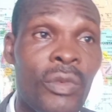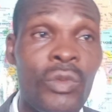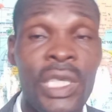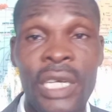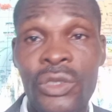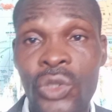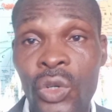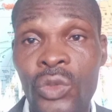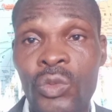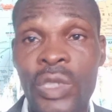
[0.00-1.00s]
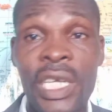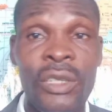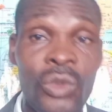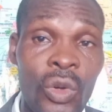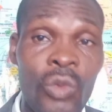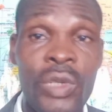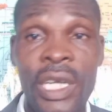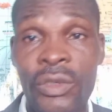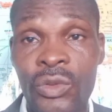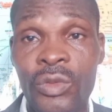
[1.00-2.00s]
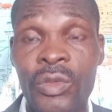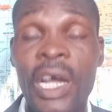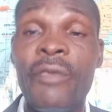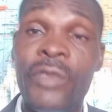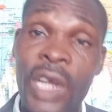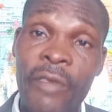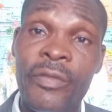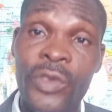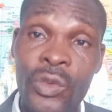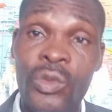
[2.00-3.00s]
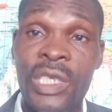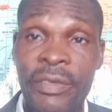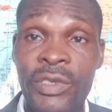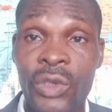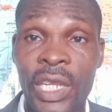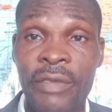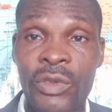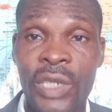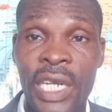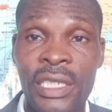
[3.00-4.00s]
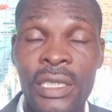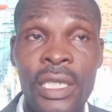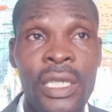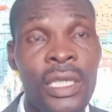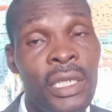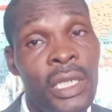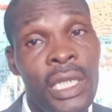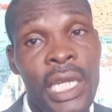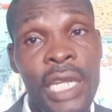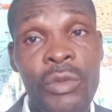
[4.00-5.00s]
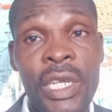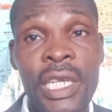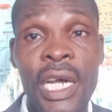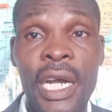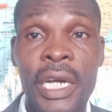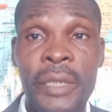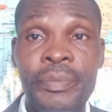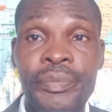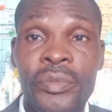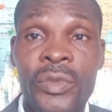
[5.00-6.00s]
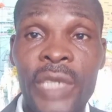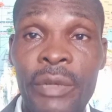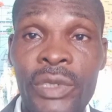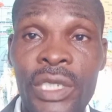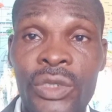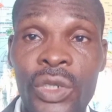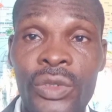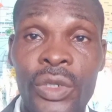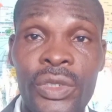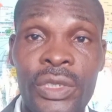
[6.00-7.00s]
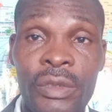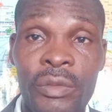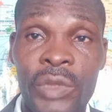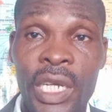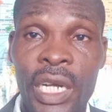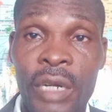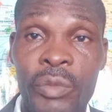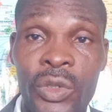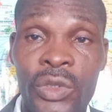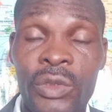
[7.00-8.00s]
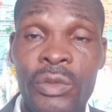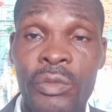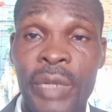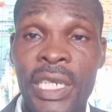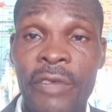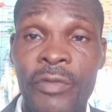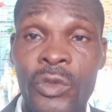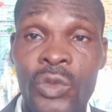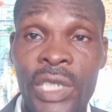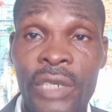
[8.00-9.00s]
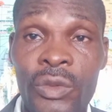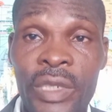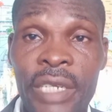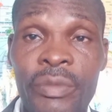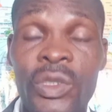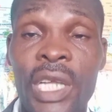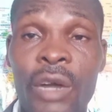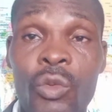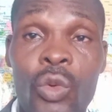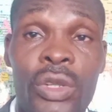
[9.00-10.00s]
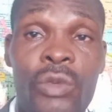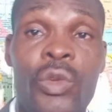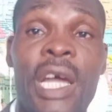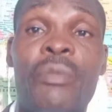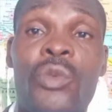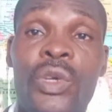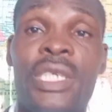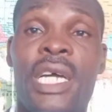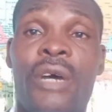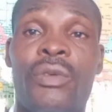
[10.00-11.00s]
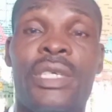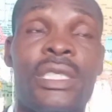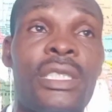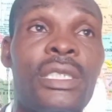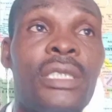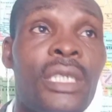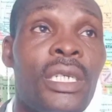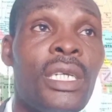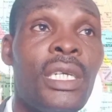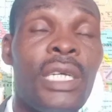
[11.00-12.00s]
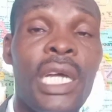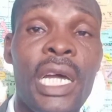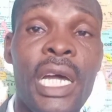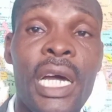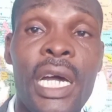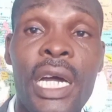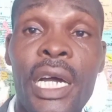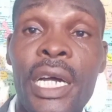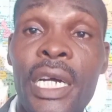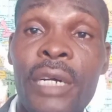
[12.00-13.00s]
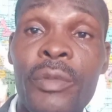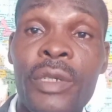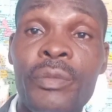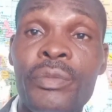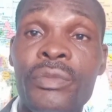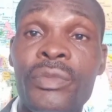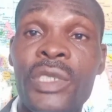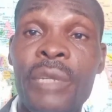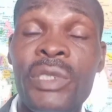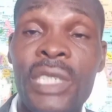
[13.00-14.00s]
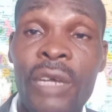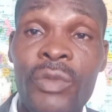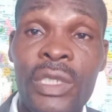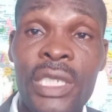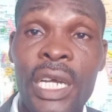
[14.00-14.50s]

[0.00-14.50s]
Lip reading: we can judge, we can talk, we can do. Have you given your life to Christ? Anyway, I would say judge not, but by their fruit we shall know them. Now, where I'm going now is, let me start with